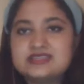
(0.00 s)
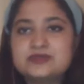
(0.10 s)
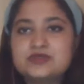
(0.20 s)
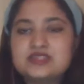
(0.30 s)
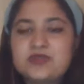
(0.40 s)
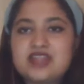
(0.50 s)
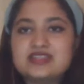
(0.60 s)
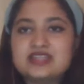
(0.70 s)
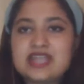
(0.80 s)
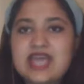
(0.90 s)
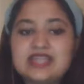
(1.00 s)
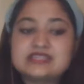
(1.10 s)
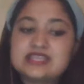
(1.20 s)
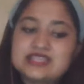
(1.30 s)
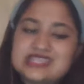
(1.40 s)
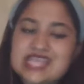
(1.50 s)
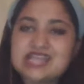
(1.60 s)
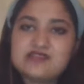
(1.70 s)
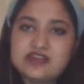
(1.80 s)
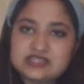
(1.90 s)
to spend the night in
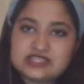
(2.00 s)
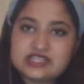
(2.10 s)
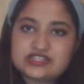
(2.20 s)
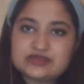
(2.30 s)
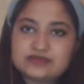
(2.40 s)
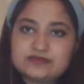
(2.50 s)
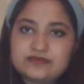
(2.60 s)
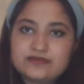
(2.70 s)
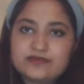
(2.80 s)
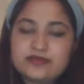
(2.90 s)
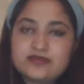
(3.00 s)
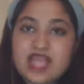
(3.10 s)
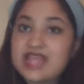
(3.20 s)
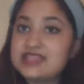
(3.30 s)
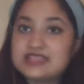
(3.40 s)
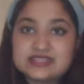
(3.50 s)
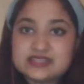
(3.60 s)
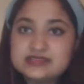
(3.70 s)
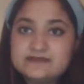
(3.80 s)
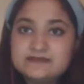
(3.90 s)
that very station. And they
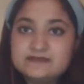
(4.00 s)
did.